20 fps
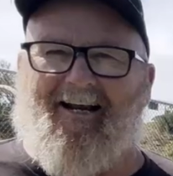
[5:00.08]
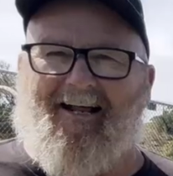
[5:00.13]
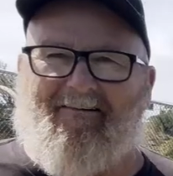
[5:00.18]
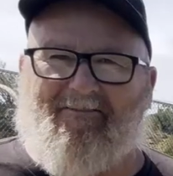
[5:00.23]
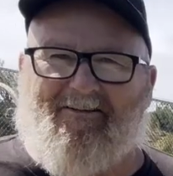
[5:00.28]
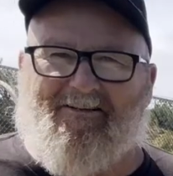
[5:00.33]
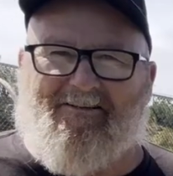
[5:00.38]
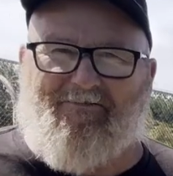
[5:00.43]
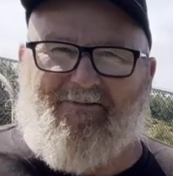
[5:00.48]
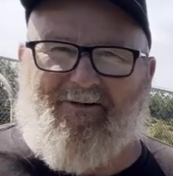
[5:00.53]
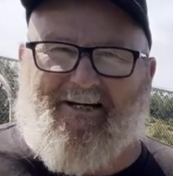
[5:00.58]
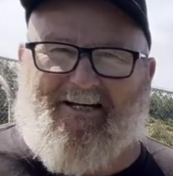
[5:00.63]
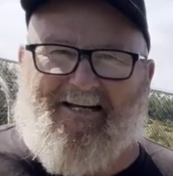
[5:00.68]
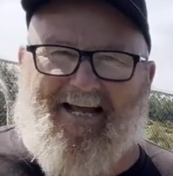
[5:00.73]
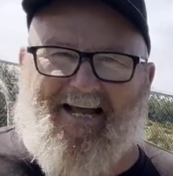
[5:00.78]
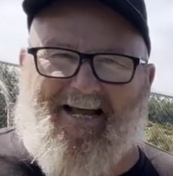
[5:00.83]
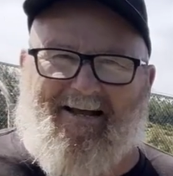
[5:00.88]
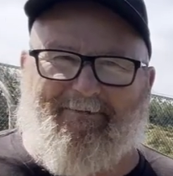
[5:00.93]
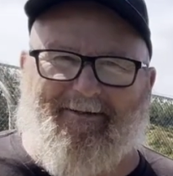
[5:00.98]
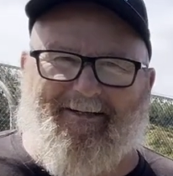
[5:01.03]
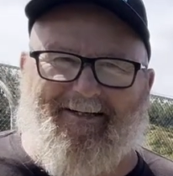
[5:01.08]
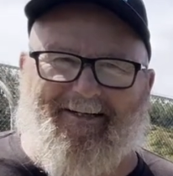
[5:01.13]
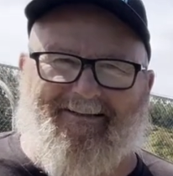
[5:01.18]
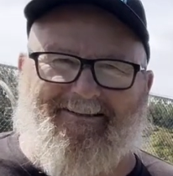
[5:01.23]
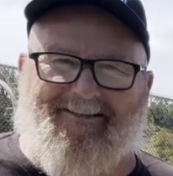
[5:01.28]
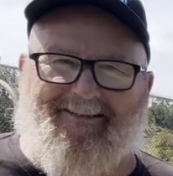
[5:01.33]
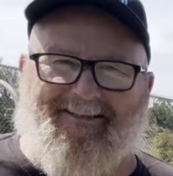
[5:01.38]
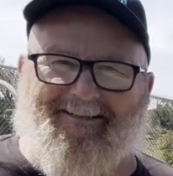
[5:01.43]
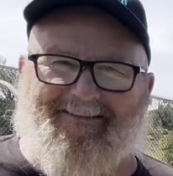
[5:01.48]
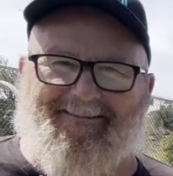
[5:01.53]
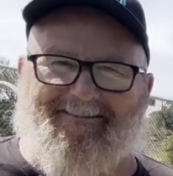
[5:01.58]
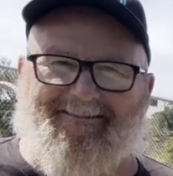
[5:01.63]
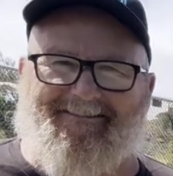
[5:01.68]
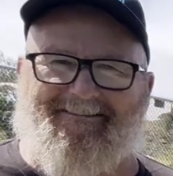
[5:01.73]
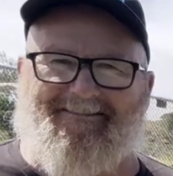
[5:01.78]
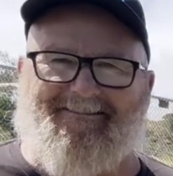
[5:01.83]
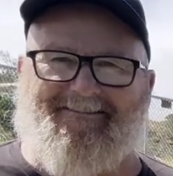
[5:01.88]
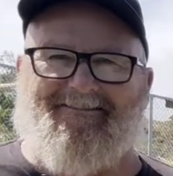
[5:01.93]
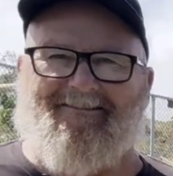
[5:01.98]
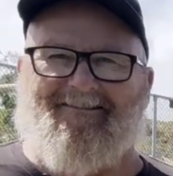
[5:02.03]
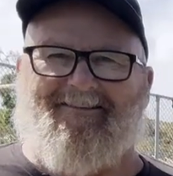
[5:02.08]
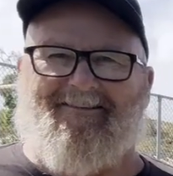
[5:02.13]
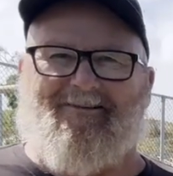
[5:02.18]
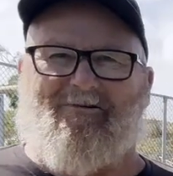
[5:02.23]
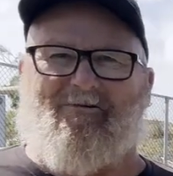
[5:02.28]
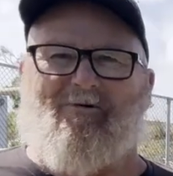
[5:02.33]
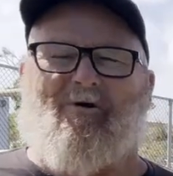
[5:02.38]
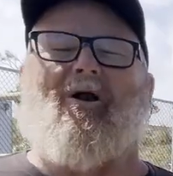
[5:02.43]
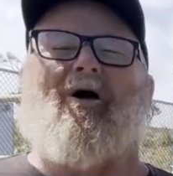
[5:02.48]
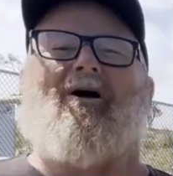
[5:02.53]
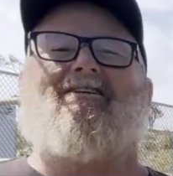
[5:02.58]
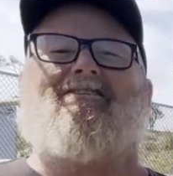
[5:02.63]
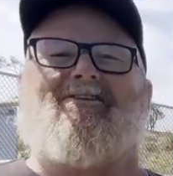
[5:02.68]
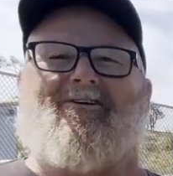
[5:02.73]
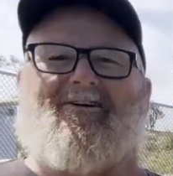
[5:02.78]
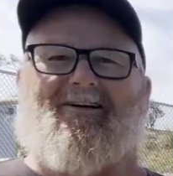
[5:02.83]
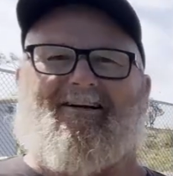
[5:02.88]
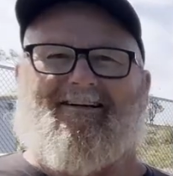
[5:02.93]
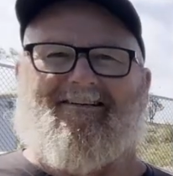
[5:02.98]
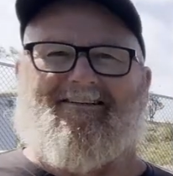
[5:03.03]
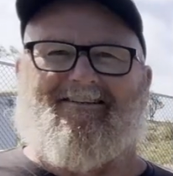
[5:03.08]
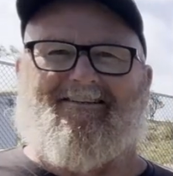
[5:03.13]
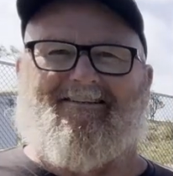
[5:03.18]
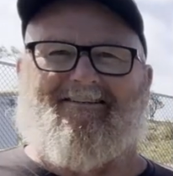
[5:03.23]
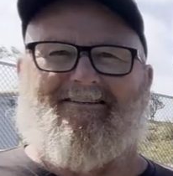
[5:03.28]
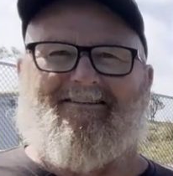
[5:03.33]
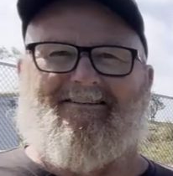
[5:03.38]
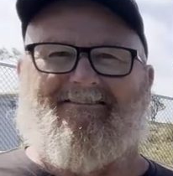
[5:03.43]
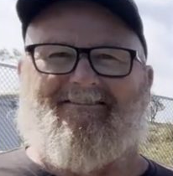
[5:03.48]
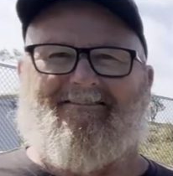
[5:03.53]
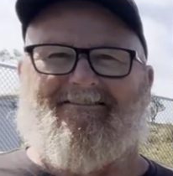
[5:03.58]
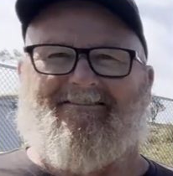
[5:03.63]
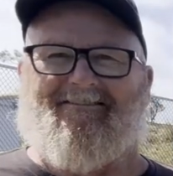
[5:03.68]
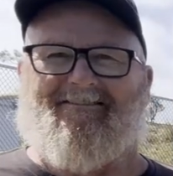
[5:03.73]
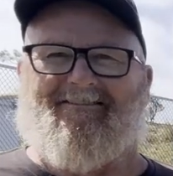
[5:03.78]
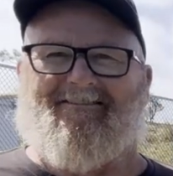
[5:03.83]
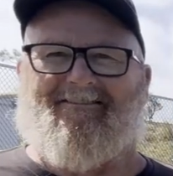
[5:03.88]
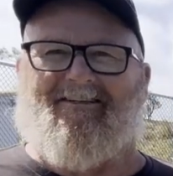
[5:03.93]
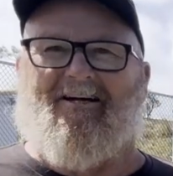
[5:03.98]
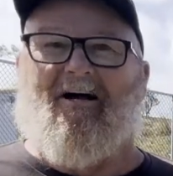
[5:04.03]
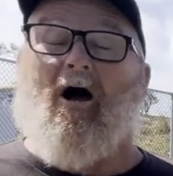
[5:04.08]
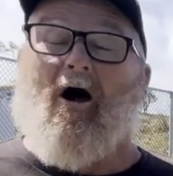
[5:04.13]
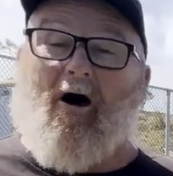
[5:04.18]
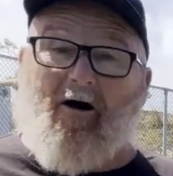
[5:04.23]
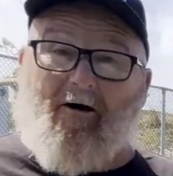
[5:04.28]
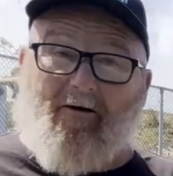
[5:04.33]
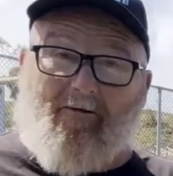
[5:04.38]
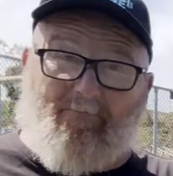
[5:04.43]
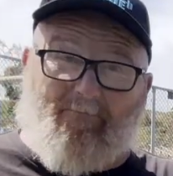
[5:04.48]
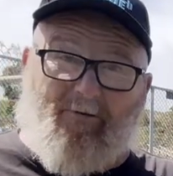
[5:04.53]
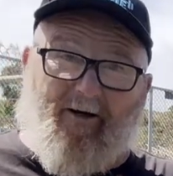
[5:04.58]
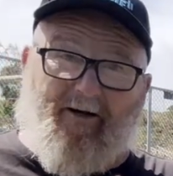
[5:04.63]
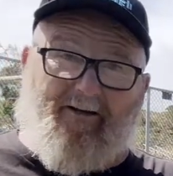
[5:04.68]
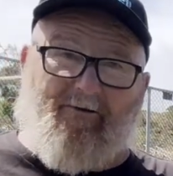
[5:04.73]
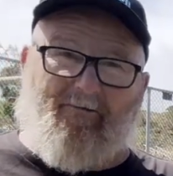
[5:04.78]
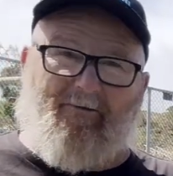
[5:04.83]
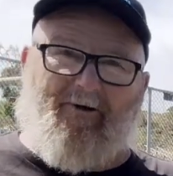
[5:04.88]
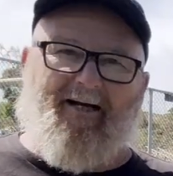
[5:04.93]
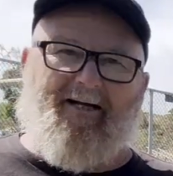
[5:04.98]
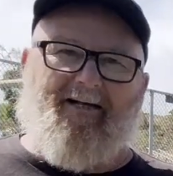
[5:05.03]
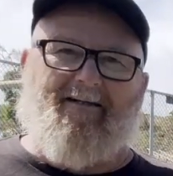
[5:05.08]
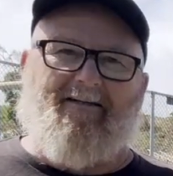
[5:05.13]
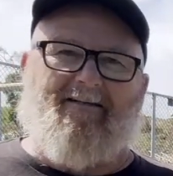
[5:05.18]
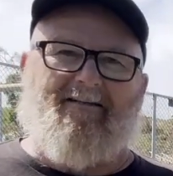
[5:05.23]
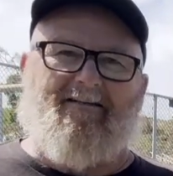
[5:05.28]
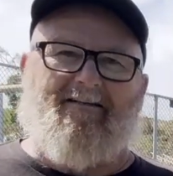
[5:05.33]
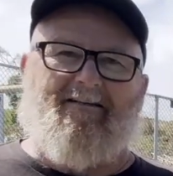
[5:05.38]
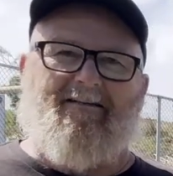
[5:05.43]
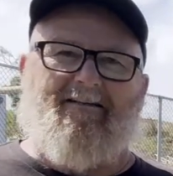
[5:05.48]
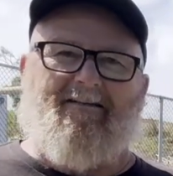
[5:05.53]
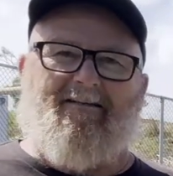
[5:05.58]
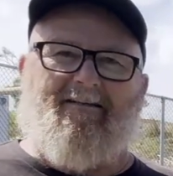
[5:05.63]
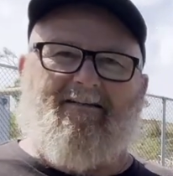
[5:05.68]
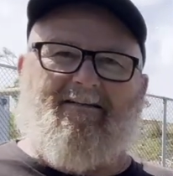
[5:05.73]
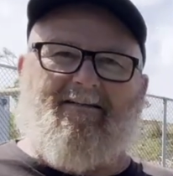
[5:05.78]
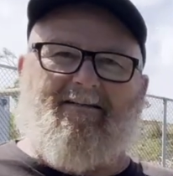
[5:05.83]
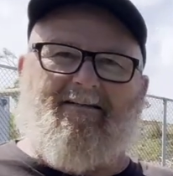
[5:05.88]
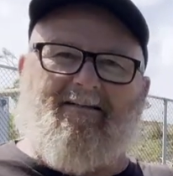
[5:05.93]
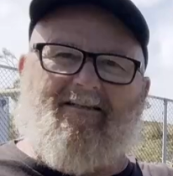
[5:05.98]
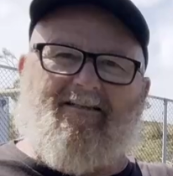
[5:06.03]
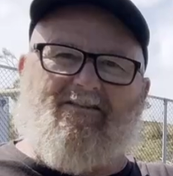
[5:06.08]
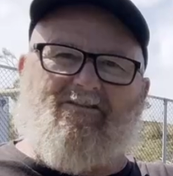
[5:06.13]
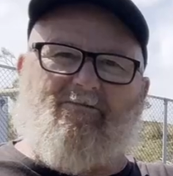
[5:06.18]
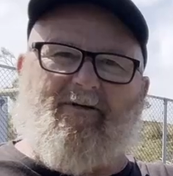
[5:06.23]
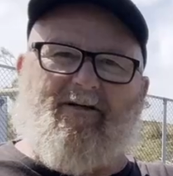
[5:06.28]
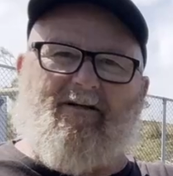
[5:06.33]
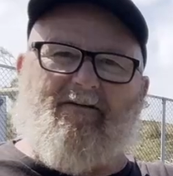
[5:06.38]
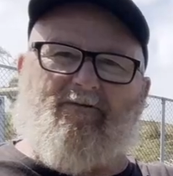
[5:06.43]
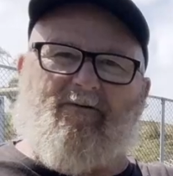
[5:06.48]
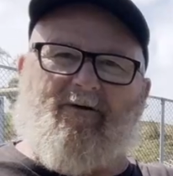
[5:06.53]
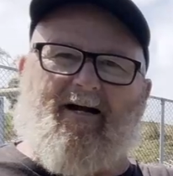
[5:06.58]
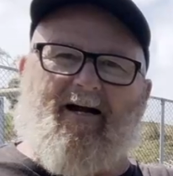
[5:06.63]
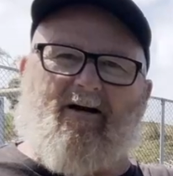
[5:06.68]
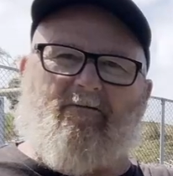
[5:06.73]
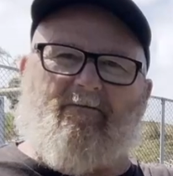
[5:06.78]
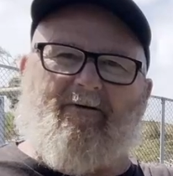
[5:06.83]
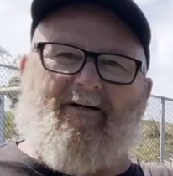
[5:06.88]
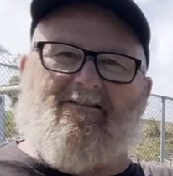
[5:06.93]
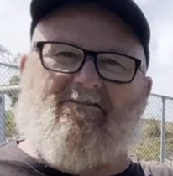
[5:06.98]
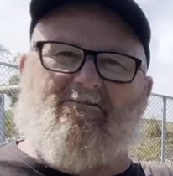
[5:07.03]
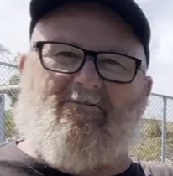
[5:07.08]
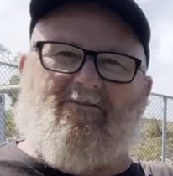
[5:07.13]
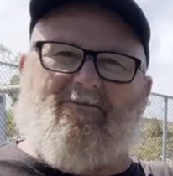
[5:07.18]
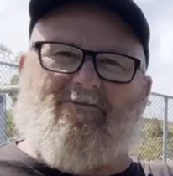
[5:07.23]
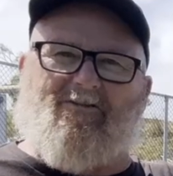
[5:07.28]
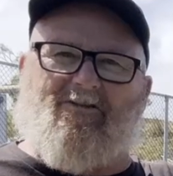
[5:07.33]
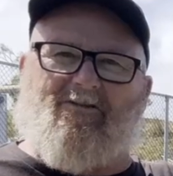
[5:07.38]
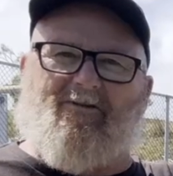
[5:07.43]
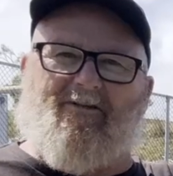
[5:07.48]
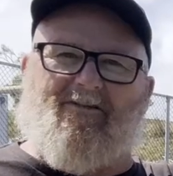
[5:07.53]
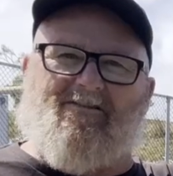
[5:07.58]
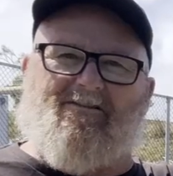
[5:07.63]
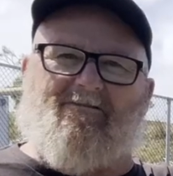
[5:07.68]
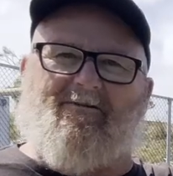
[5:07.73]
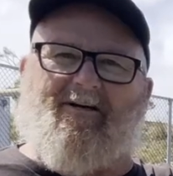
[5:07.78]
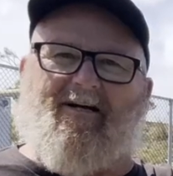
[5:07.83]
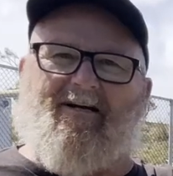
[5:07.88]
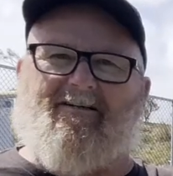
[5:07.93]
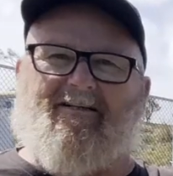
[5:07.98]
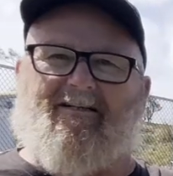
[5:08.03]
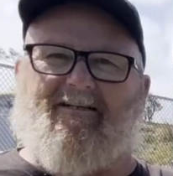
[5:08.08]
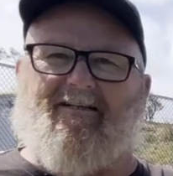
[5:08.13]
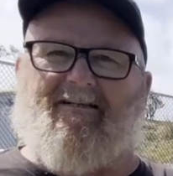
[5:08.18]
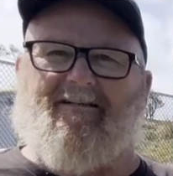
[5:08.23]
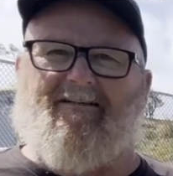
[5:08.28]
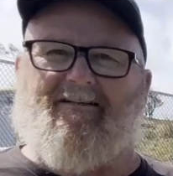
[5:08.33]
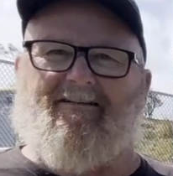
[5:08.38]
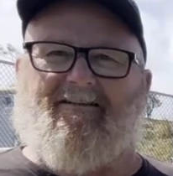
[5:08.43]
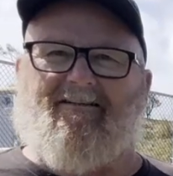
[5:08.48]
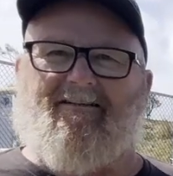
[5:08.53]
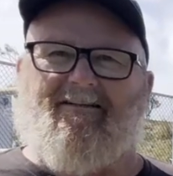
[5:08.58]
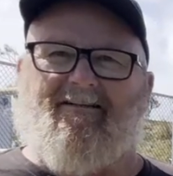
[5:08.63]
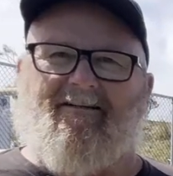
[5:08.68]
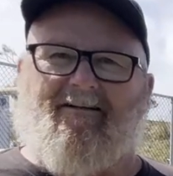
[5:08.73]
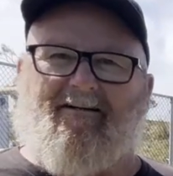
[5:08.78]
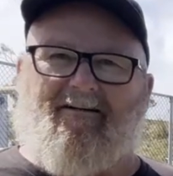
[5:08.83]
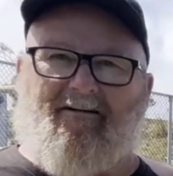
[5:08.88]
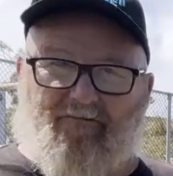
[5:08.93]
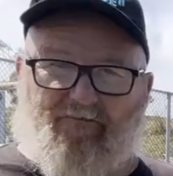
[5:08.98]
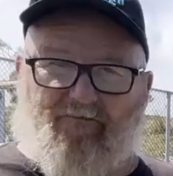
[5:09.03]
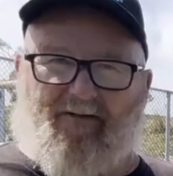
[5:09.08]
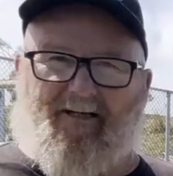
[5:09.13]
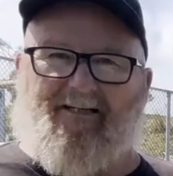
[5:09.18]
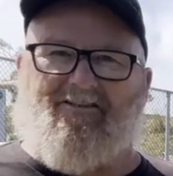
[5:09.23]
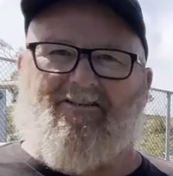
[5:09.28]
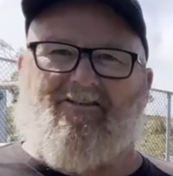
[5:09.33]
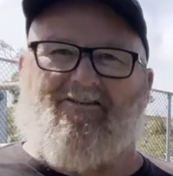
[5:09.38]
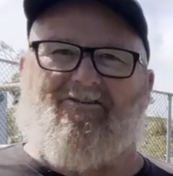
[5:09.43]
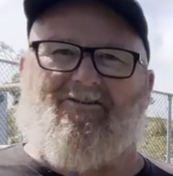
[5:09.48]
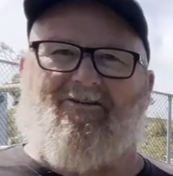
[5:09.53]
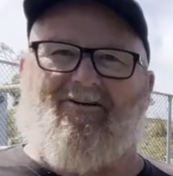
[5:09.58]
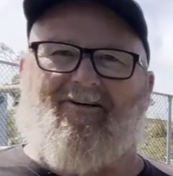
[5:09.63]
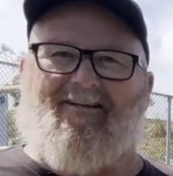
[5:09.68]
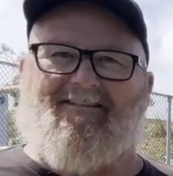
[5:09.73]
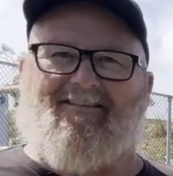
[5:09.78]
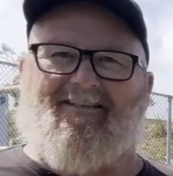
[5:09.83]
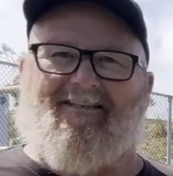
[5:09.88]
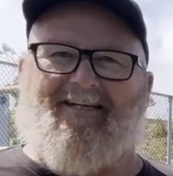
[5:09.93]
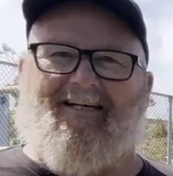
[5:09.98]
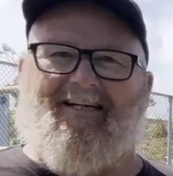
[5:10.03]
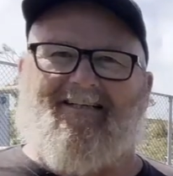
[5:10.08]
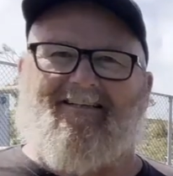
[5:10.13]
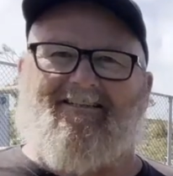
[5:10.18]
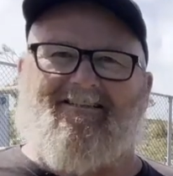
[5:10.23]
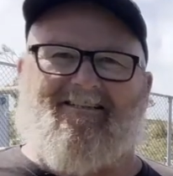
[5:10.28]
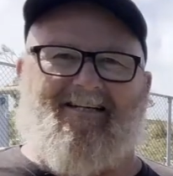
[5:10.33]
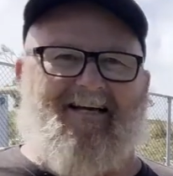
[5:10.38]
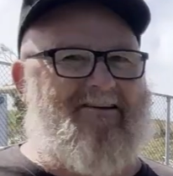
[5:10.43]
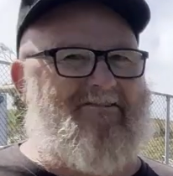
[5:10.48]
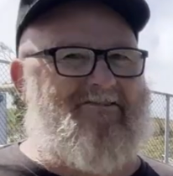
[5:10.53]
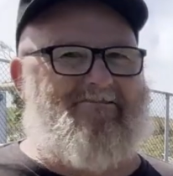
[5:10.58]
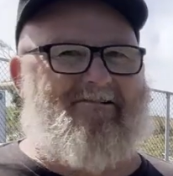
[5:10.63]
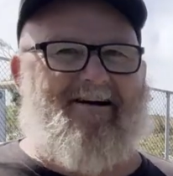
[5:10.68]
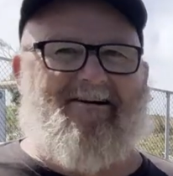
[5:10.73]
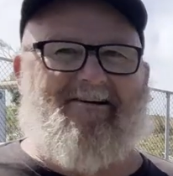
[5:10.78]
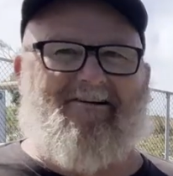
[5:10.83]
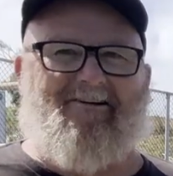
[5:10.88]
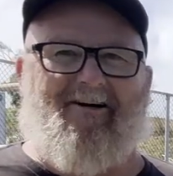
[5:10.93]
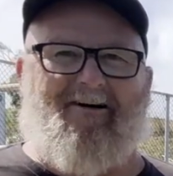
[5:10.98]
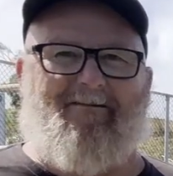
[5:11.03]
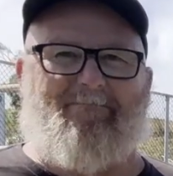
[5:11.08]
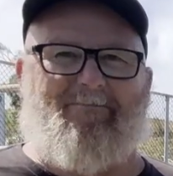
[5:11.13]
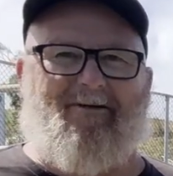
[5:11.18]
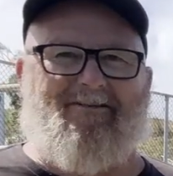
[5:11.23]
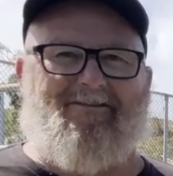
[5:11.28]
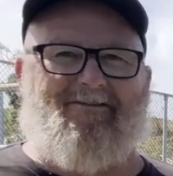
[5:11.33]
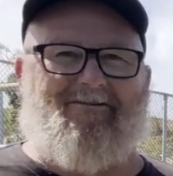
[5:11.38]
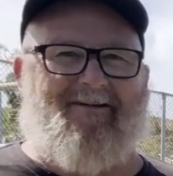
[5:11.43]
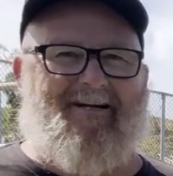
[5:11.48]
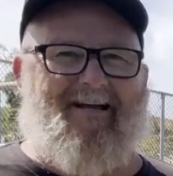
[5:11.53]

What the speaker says: love this free camping, don't you? Well, I certainly do. By the way, there's 24-hour restrooms across the road here. Flush and toilets again, saves your own compost or